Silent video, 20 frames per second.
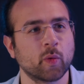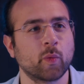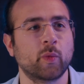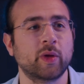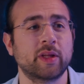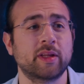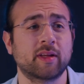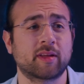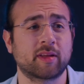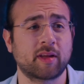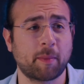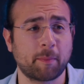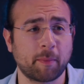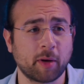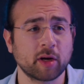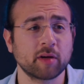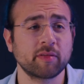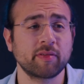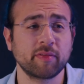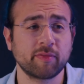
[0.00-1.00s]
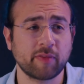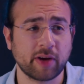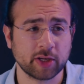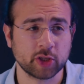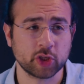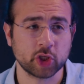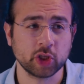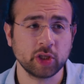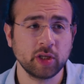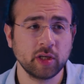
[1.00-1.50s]
With the thermography
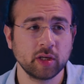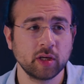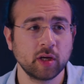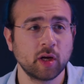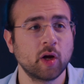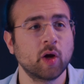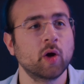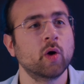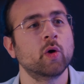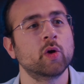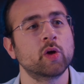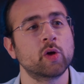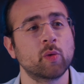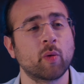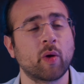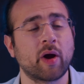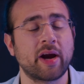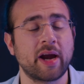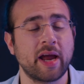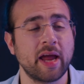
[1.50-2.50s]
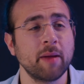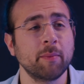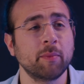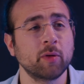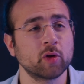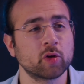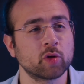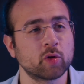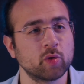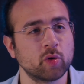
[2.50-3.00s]
function, you are
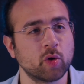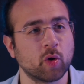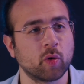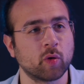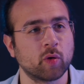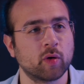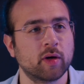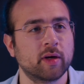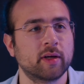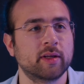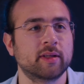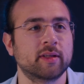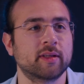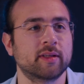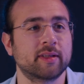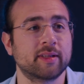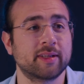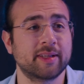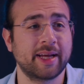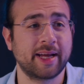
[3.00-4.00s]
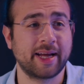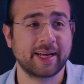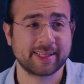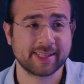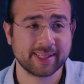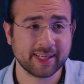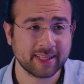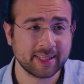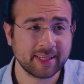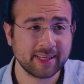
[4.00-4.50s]
able to know
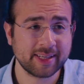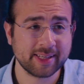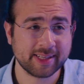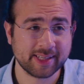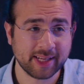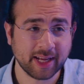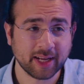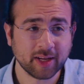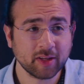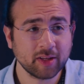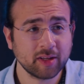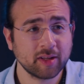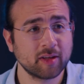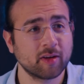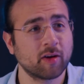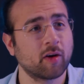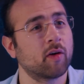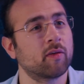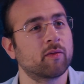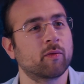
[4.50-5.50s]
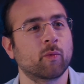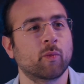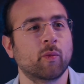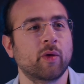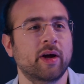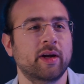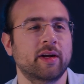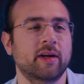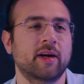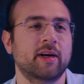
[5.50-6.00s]
exactly the second
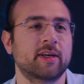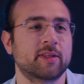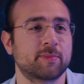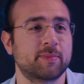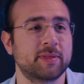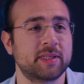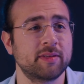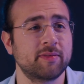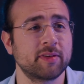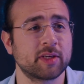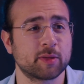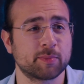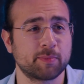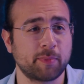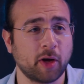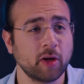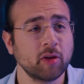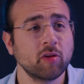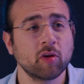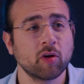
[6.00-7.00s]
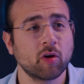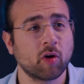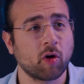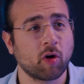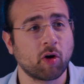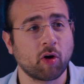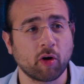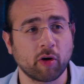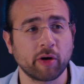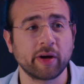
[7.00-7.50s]
when a specific spot
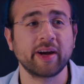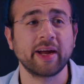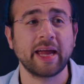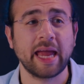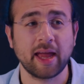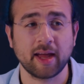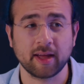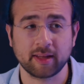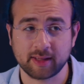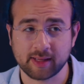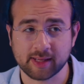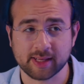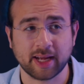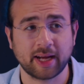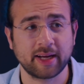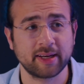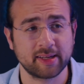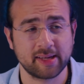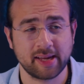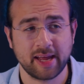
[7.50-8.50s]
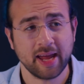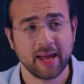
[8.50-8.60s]
or the sign